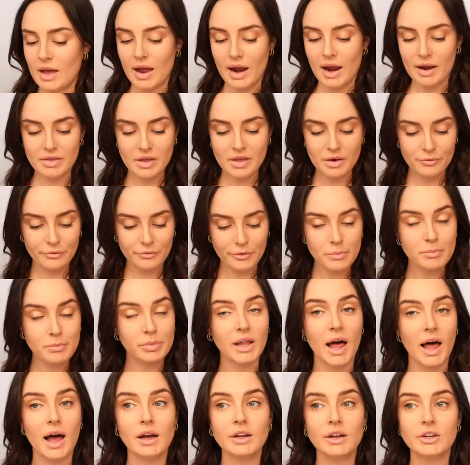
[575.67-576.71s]
And then for
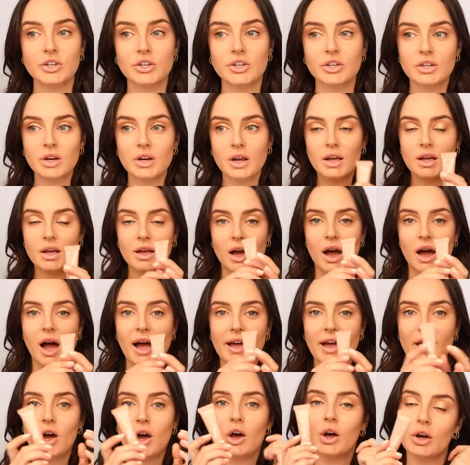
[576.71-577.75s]
blush,
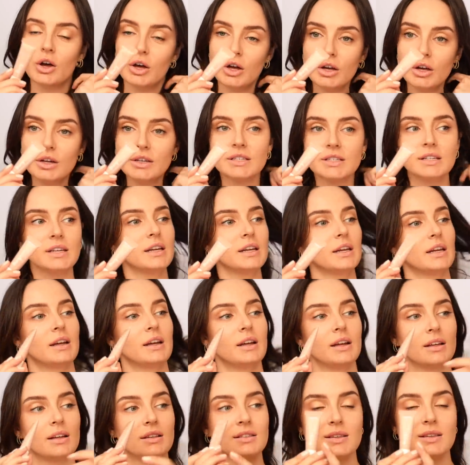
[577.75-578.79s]
I heard
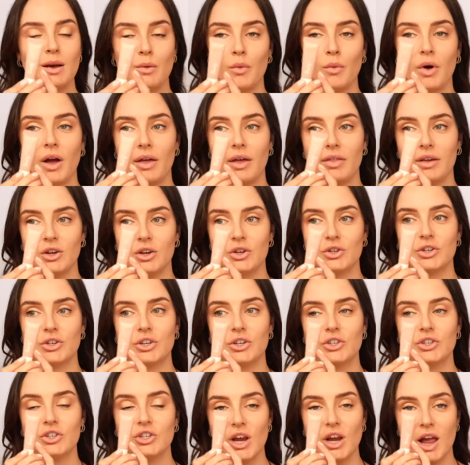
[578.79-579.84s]
somewhere that you
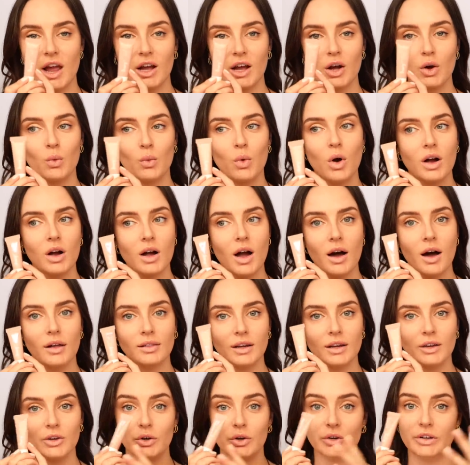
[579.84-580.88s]
should check what
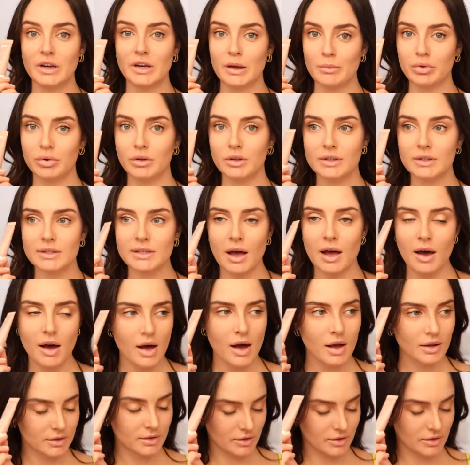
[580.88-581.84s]
color your nipples are.